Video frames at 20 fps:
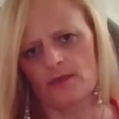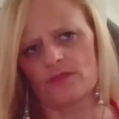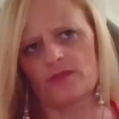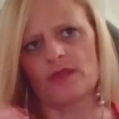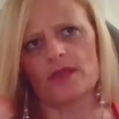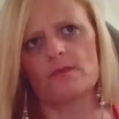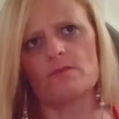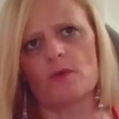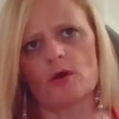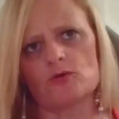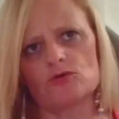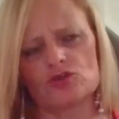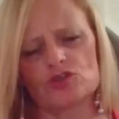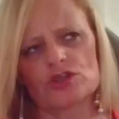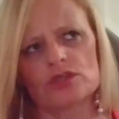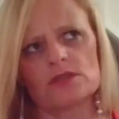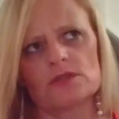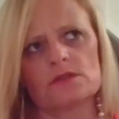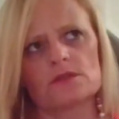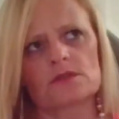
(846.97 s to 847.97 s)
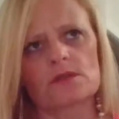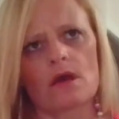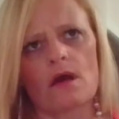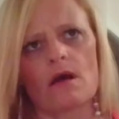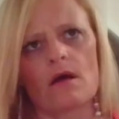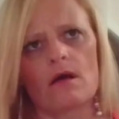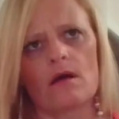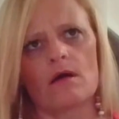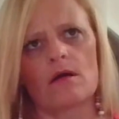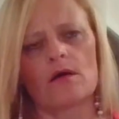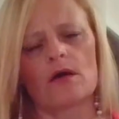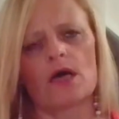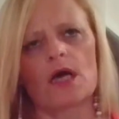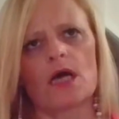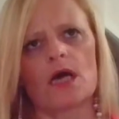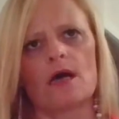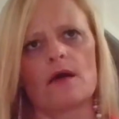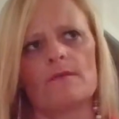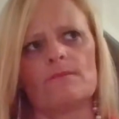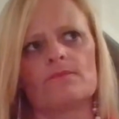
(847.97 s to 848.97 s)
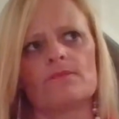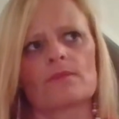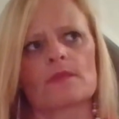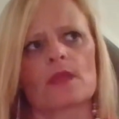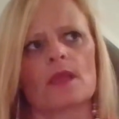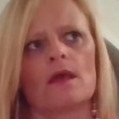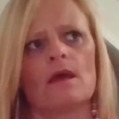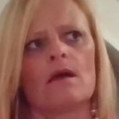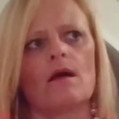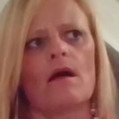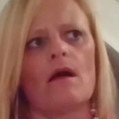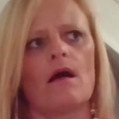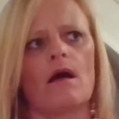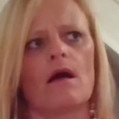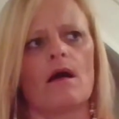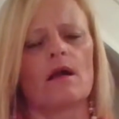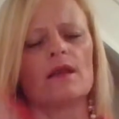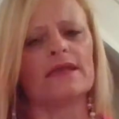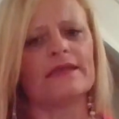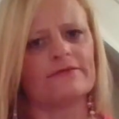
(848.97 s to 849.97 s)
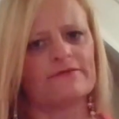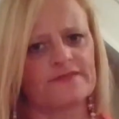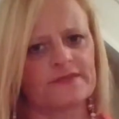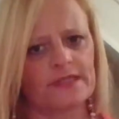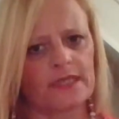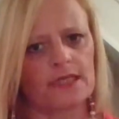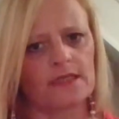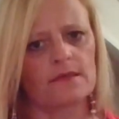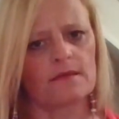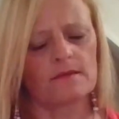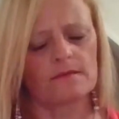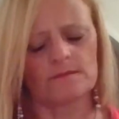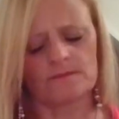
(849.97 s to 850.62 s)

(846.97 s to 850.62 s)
The emotions are lifting.